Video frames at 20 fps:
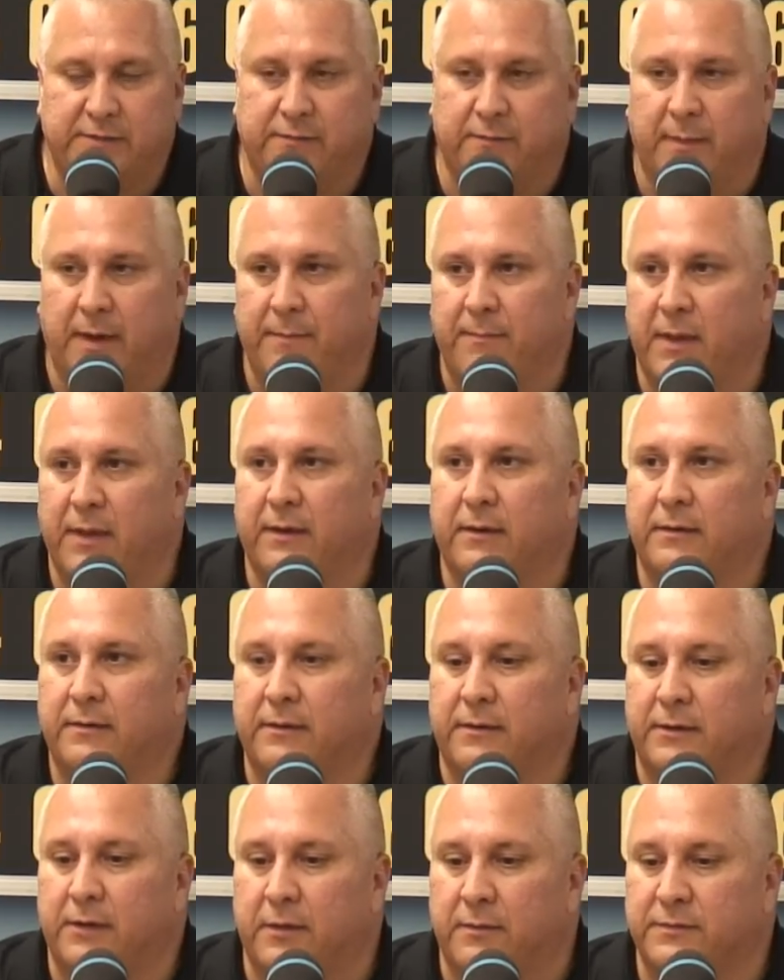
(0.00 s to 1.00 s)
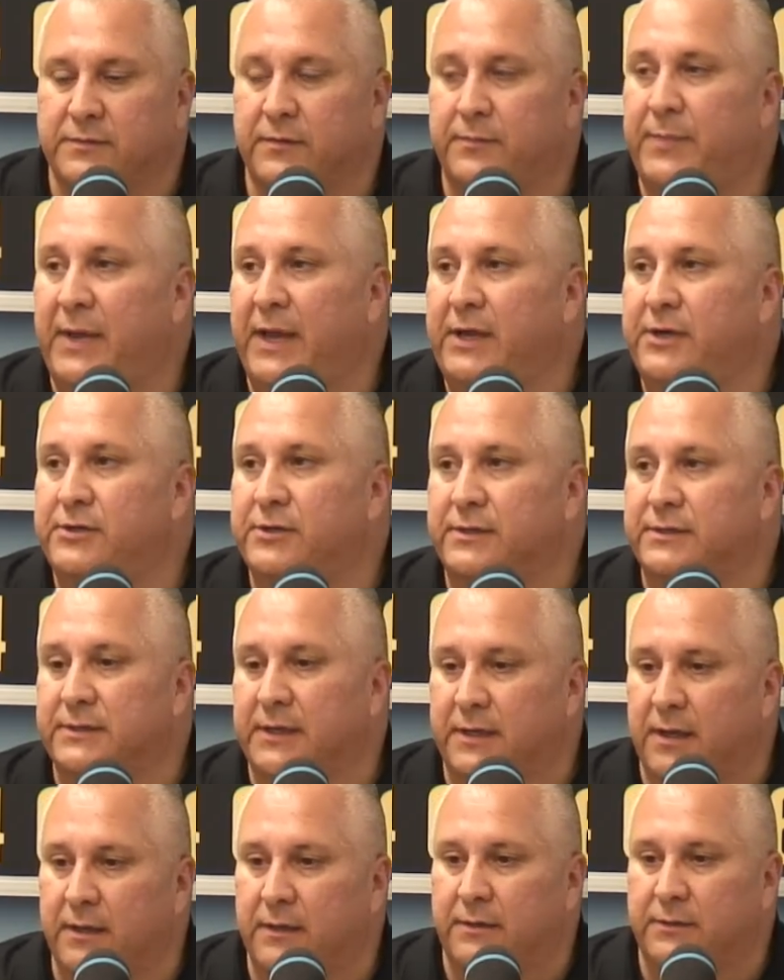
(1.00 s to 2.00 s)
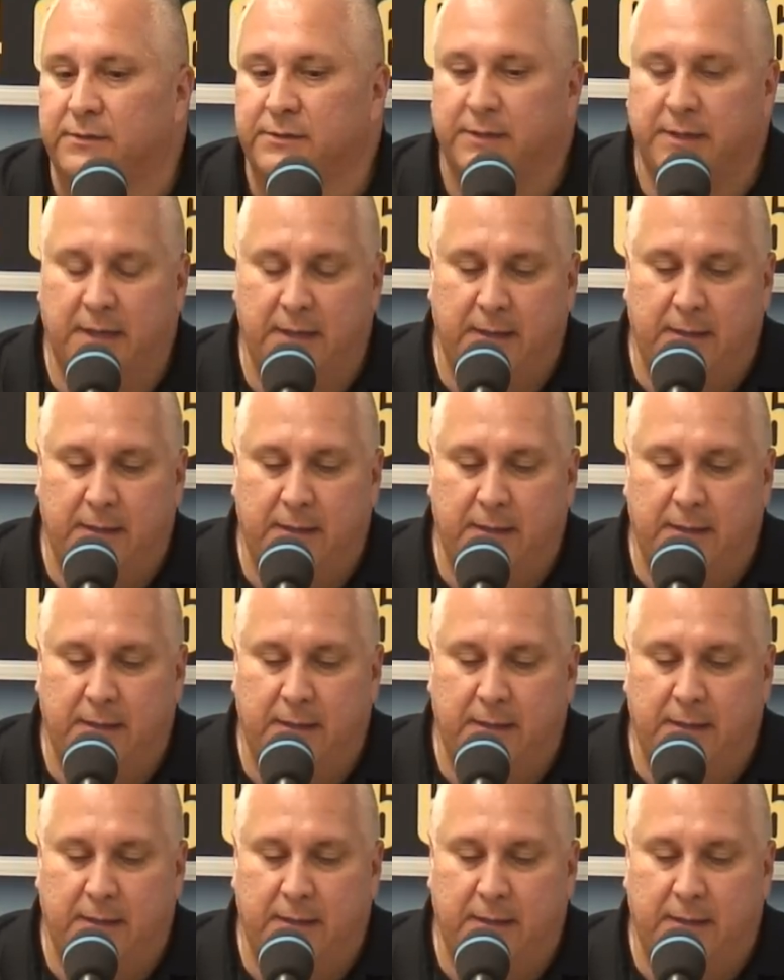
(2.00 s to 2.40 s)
from my mother in terms of patience and others.